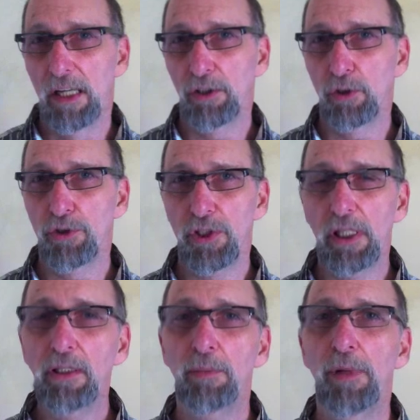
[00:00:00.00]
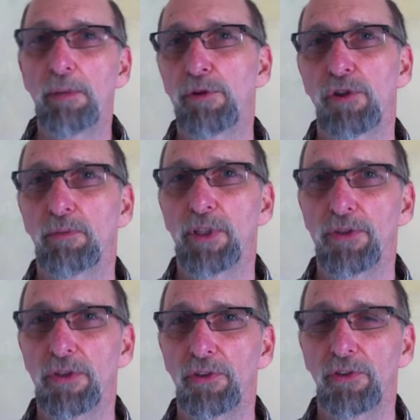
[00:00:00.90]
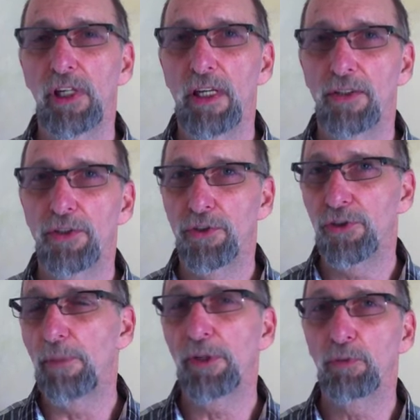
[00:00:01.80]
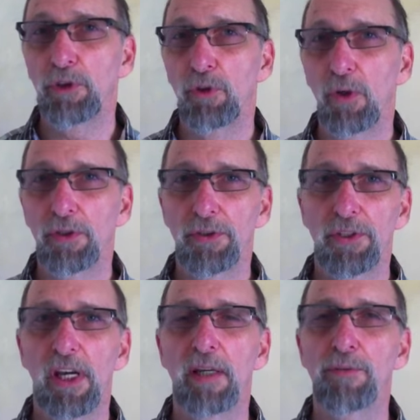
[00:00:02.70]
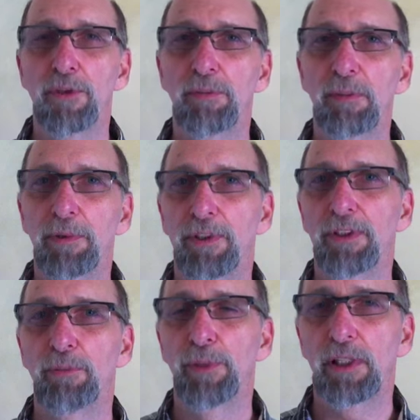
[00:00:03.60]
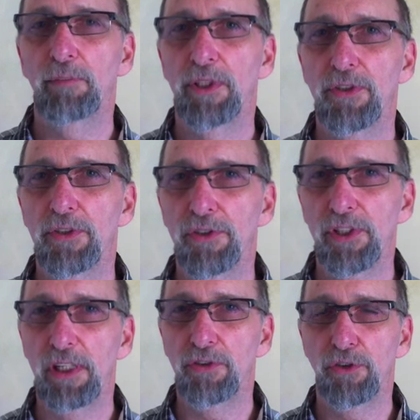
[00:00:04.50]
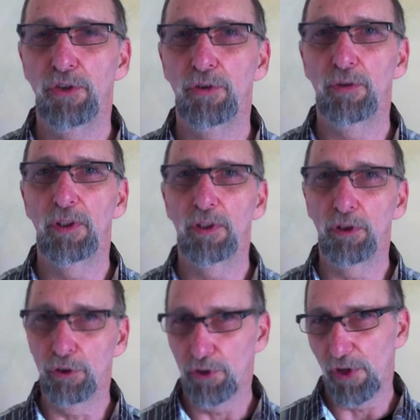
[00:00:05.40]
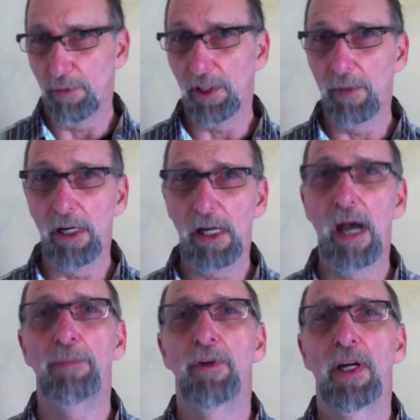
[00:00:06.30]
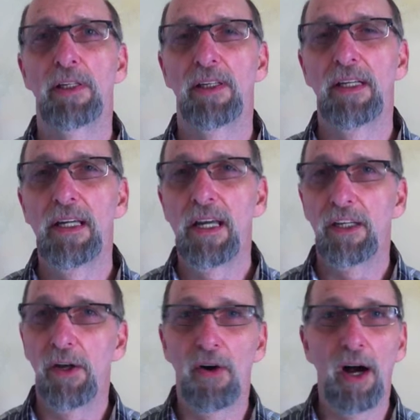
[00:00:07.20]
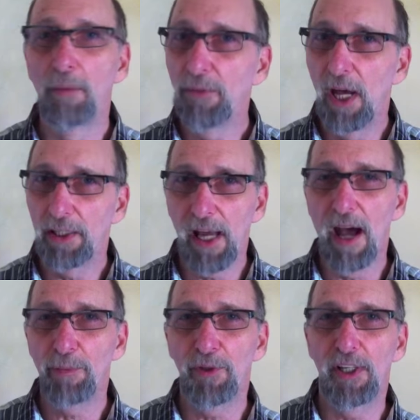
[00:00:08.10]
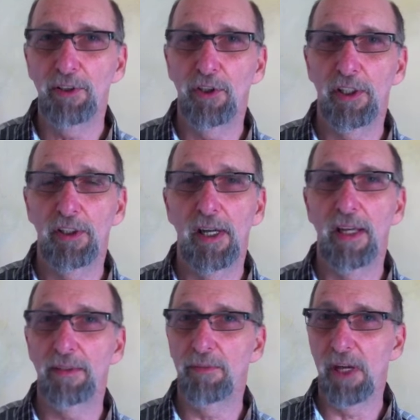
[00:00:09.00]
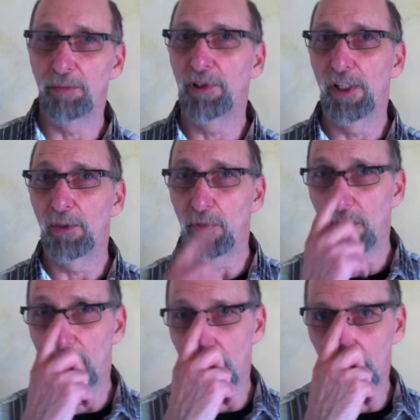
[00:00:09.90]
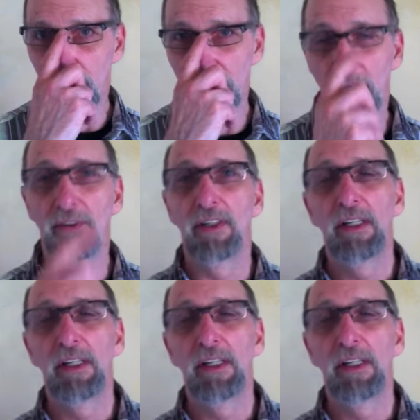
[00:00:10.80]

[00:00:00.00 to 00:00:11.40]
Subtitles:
And of course, in the publishing business, this is something we do all the time. So people in the book business tend to learn something about copyright. Now, I'm not a copyright lawyer, and I'm not playing one on this video,